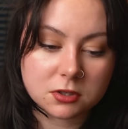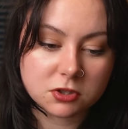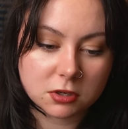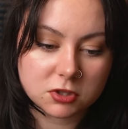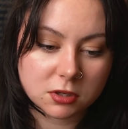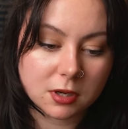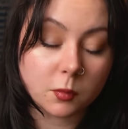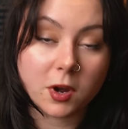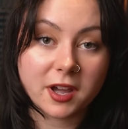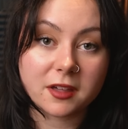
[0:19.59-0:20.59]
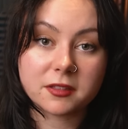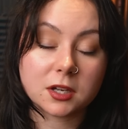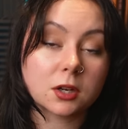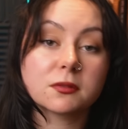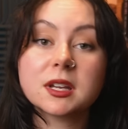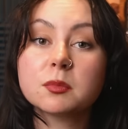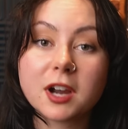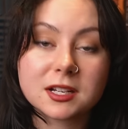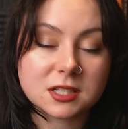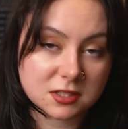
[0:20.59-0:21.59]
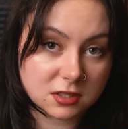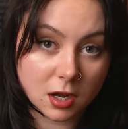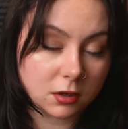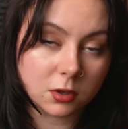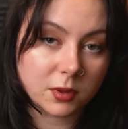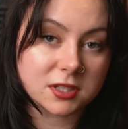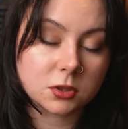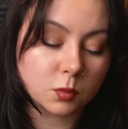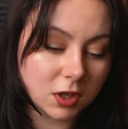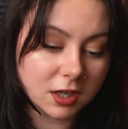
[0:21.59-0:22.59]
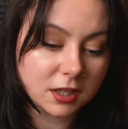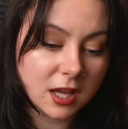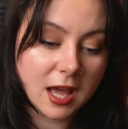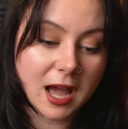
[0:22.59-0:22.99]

on JoJo and why I think her rebrand is not going to work